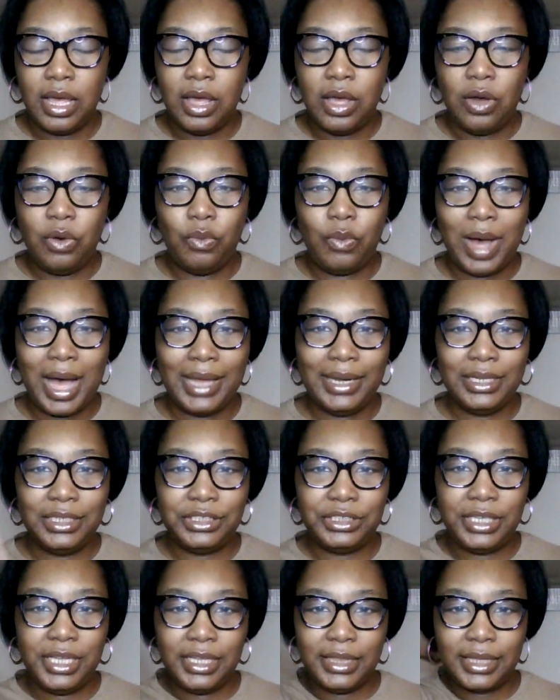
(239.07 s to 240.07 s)
Why did
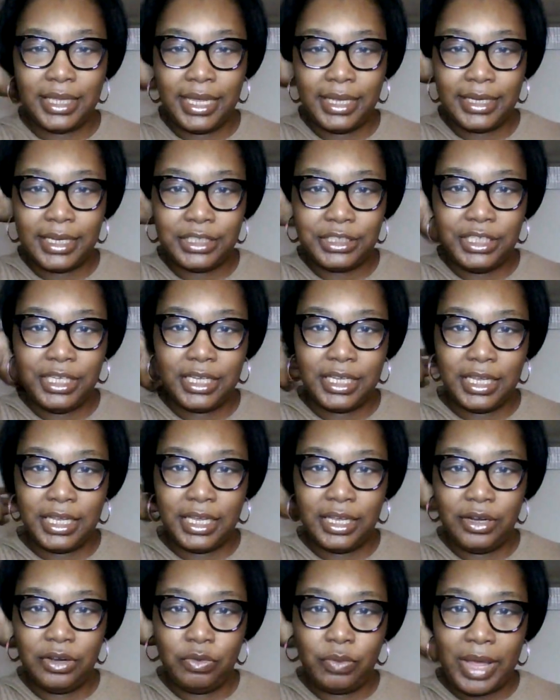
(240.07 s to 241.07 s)
she think that she could
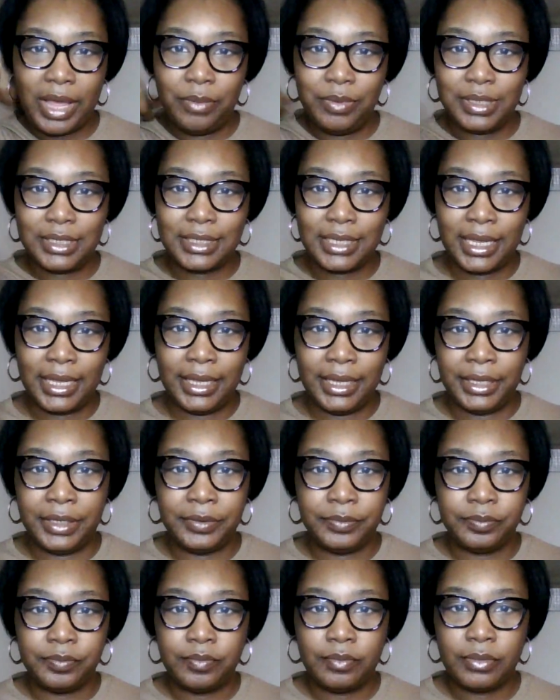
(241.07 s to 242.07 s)
get away with saying
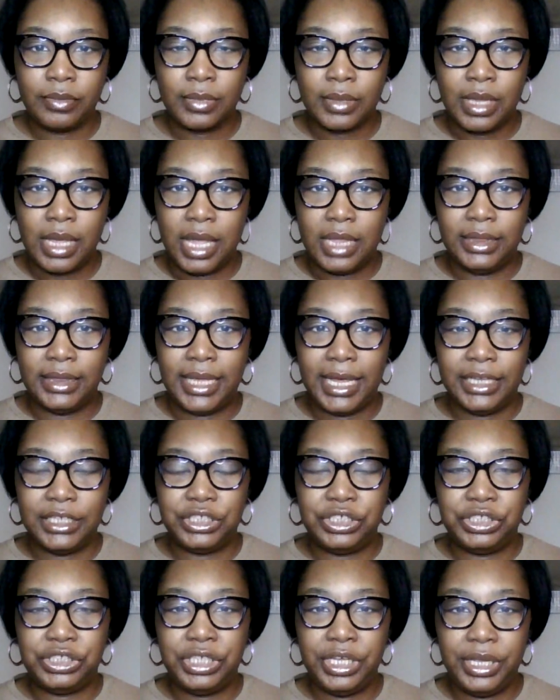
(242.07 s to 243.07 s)
that
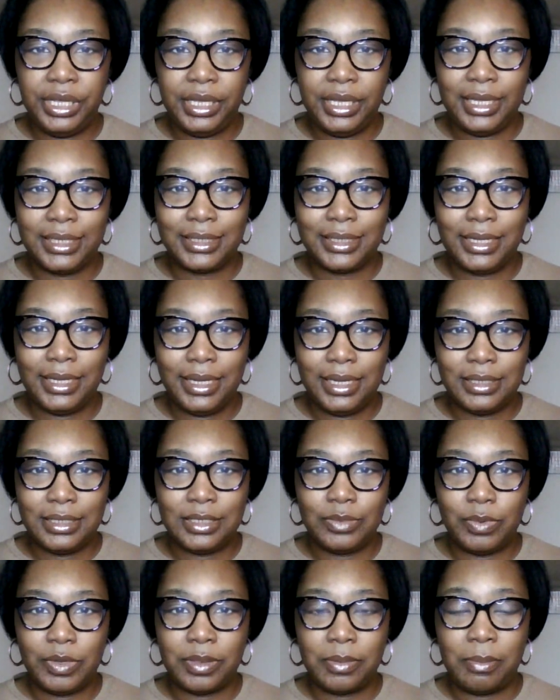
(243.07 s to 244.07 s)
she is cousins
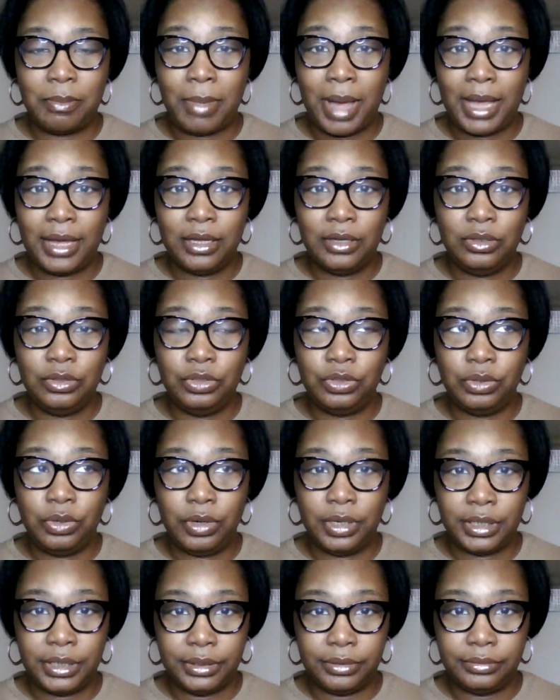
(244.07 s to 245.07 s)
with Michael
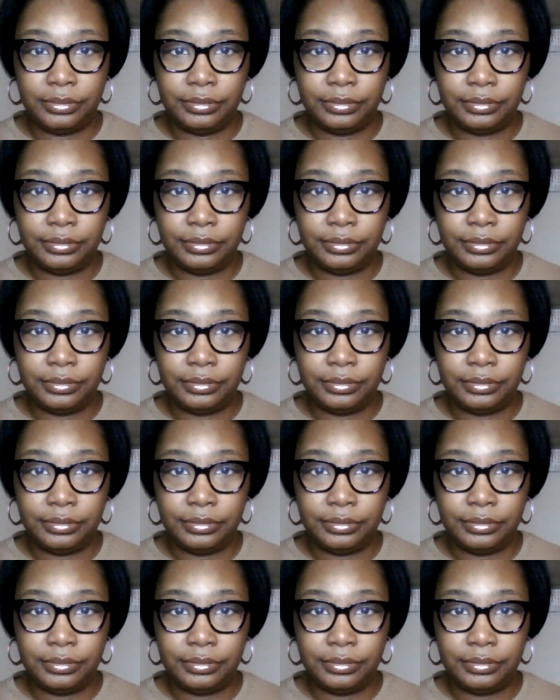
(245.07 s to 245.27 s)
Jordan